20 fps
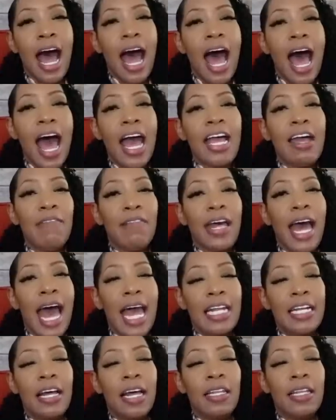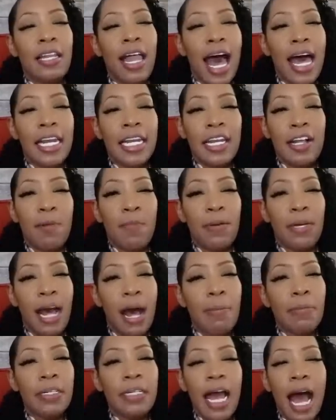I have gotten a lot of help and
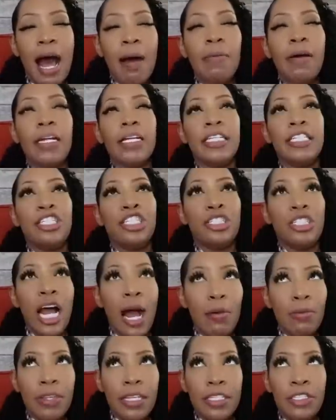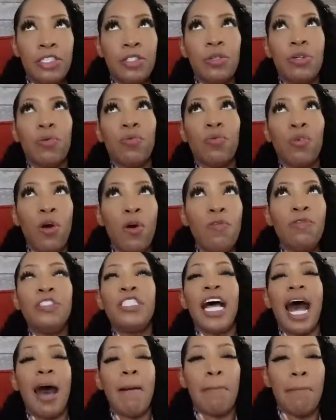I'm I'm going to shout this to the
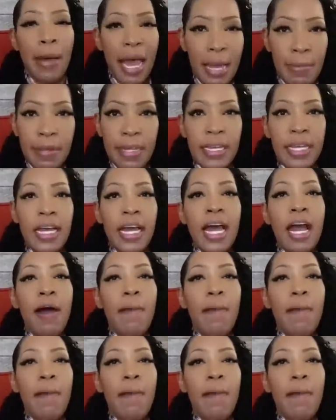rooftop, baby.